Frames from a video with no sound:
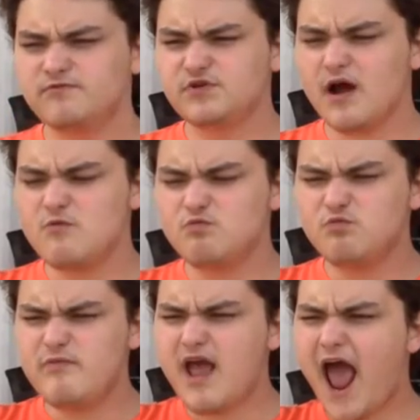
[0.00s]

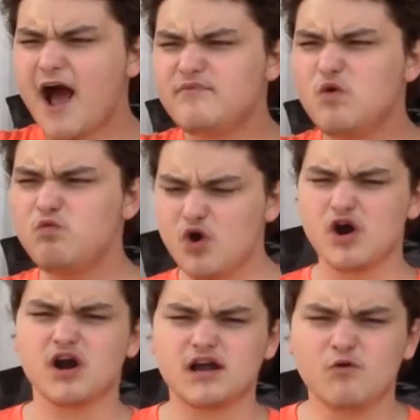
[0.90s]
And have you
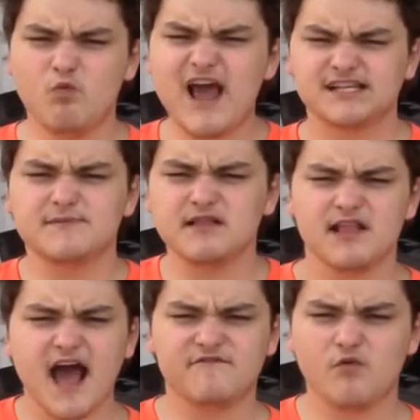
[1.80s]
work and waste my
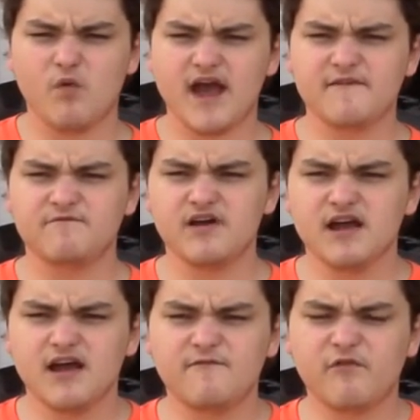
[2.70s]
life away
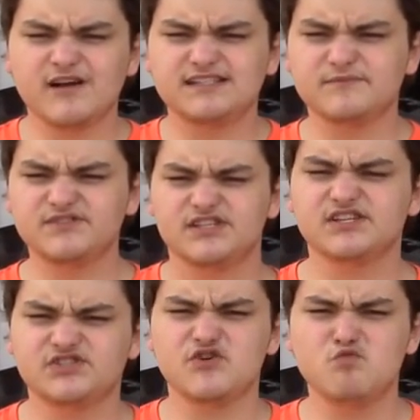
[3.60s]
for
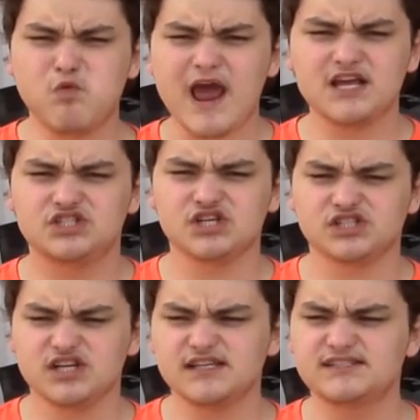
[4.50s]
subsistence
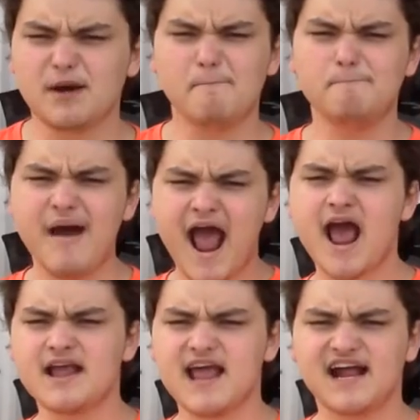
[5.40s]
wages. It's the
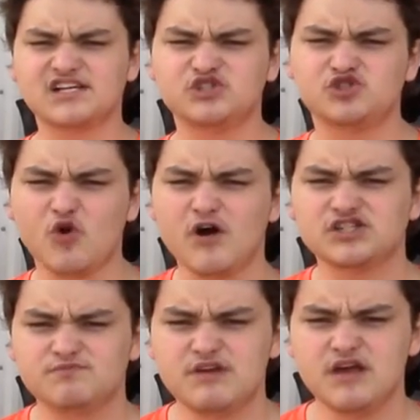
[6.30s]
man that
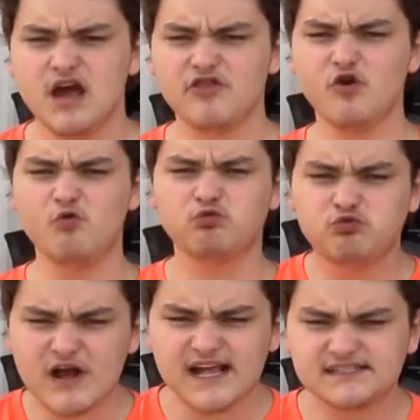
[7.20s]
extorts me through
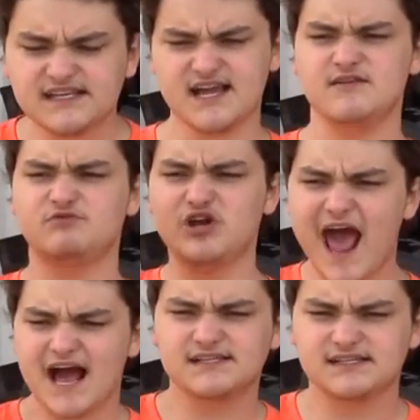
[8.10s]
rents and
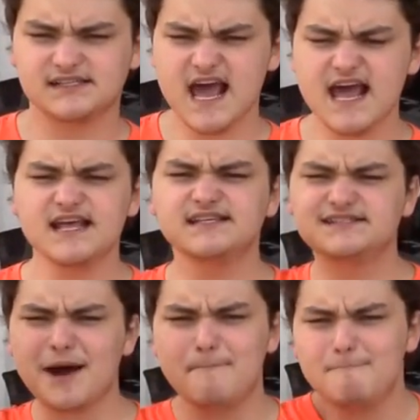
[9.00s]
taxes. It is
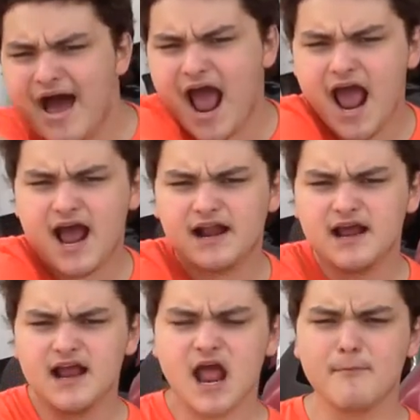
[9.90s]
the man
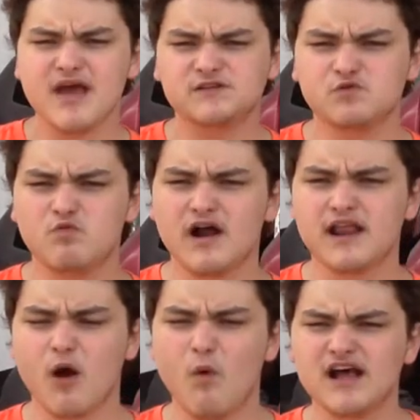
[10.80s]
that makes me want,
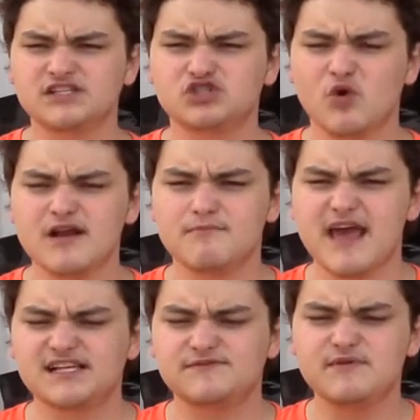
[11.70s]
that wants to join,
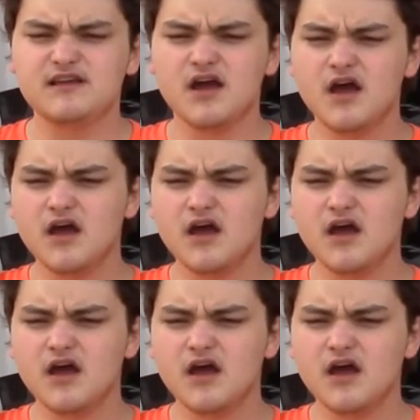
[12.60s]
makes me,